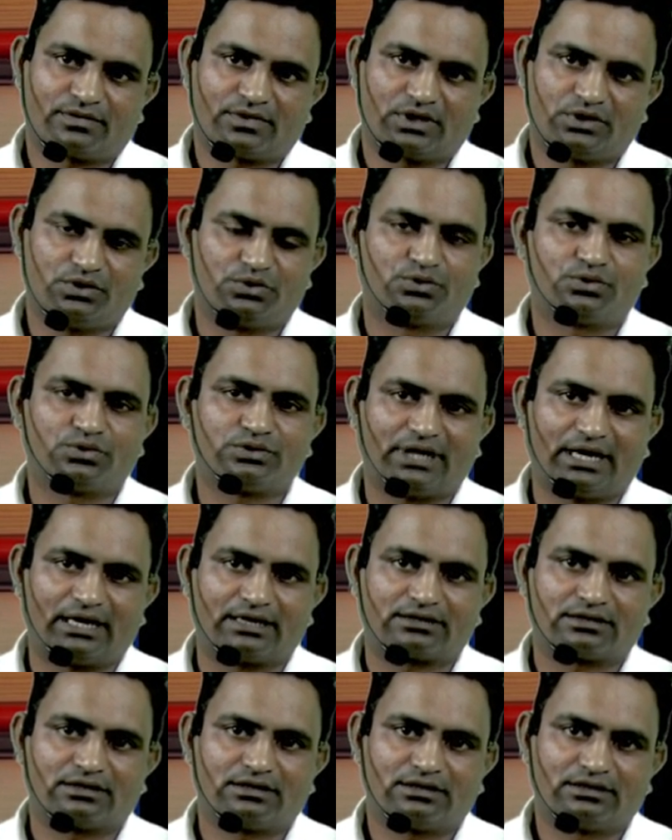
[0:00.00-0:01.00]
You know
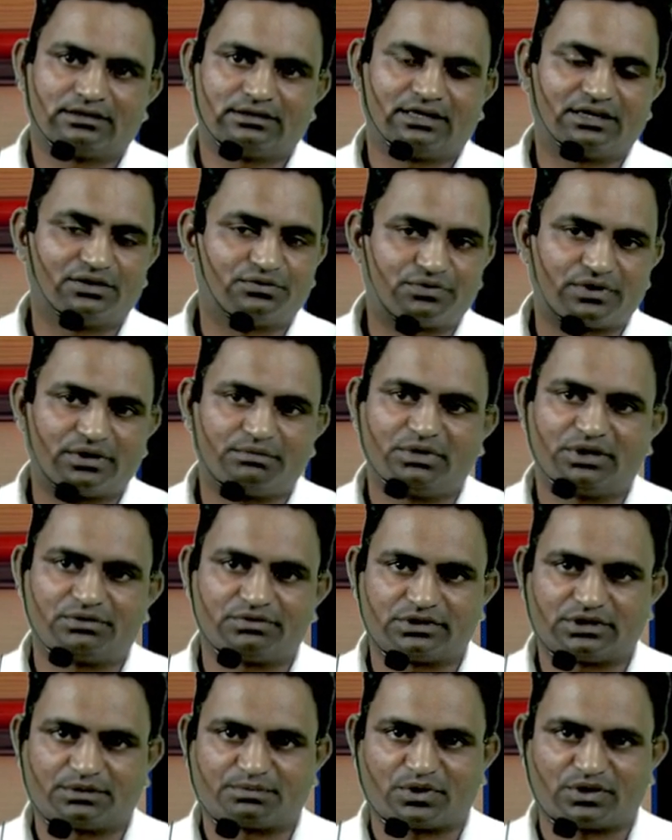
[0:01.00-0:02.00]
that the difference
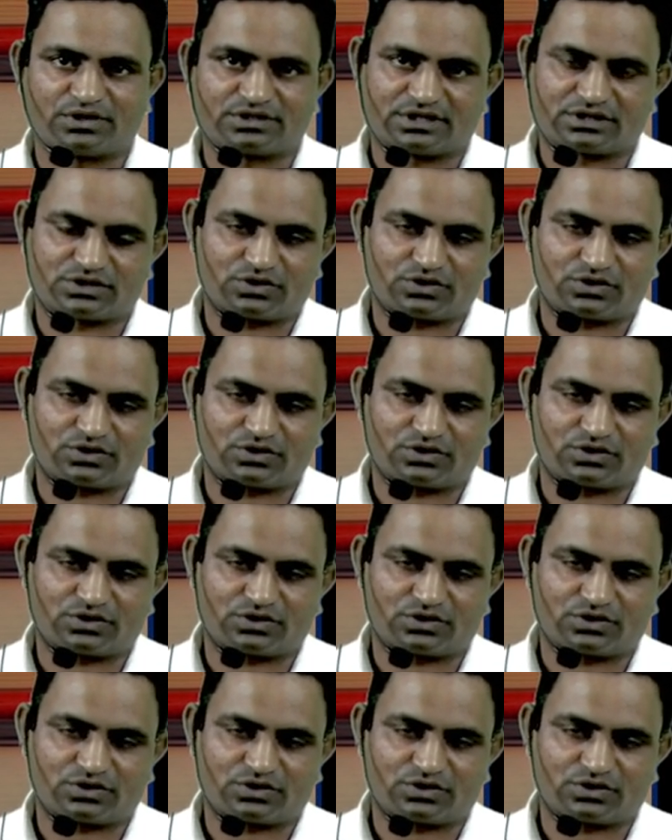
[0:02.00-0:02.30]
between the process